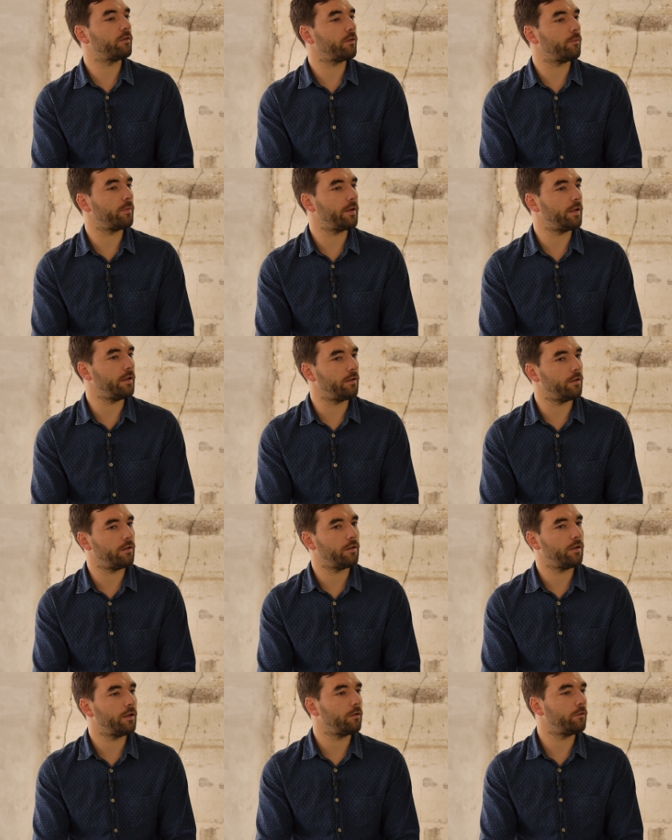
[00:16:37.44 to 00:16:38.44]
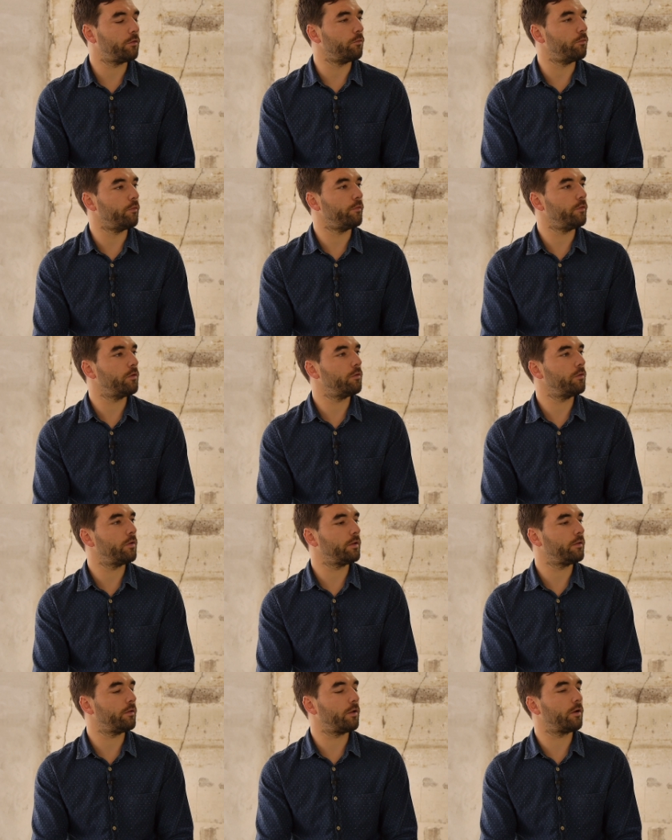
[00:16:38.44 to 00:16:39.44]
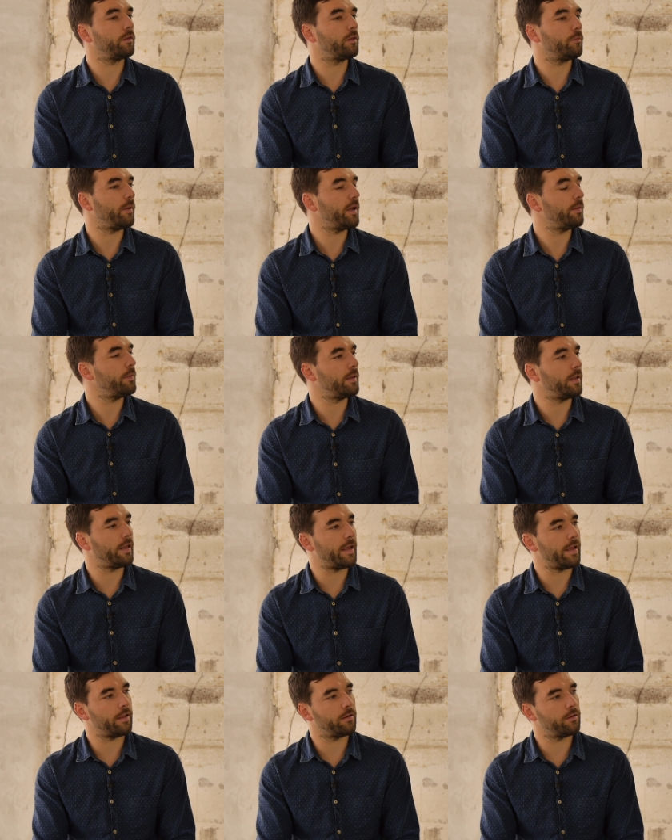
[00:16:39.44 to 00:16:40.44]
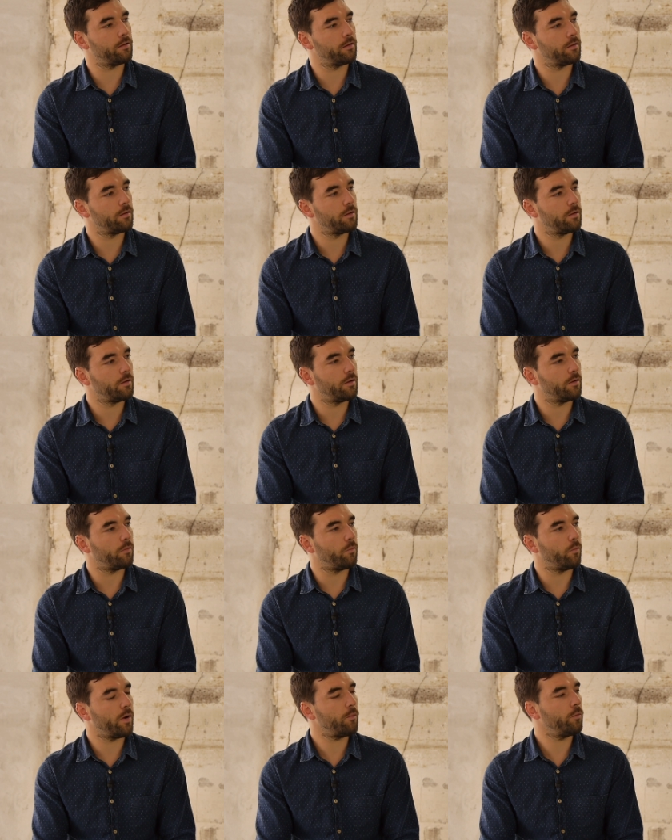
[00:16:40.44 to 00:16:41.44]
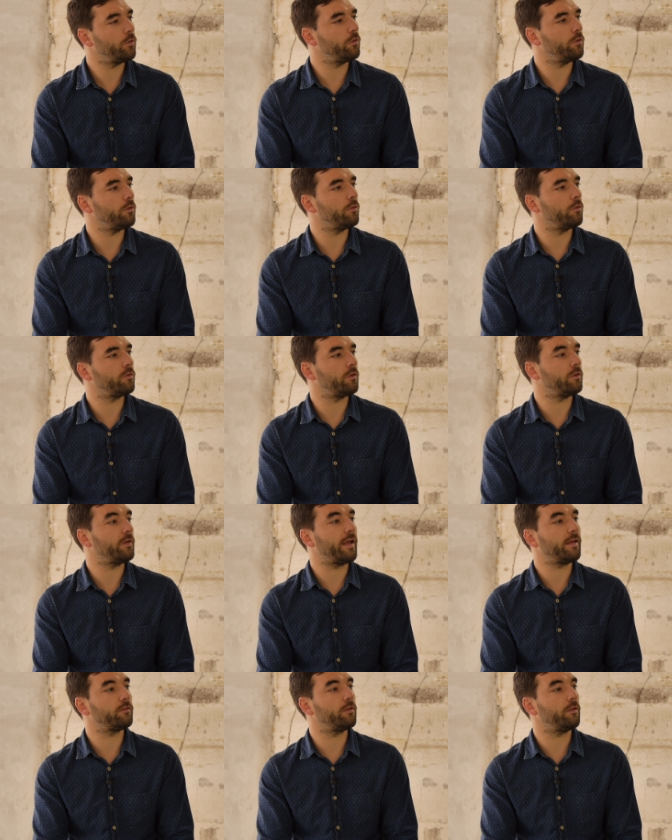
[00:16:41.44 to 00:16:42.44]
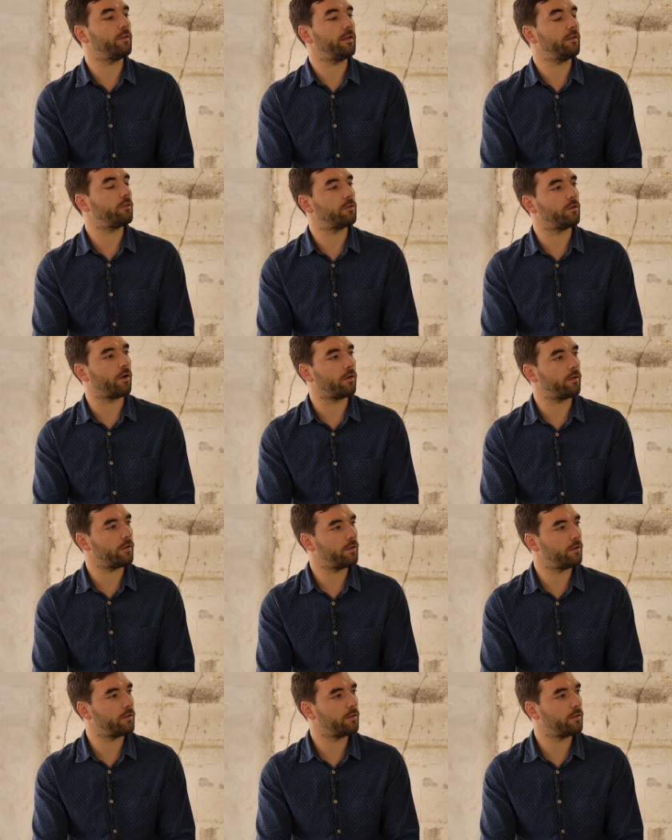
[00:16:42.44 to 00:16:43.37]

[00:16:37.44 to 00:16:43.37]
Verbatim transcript: somebody to review and to look at the Bible again, where would you suggest that they start?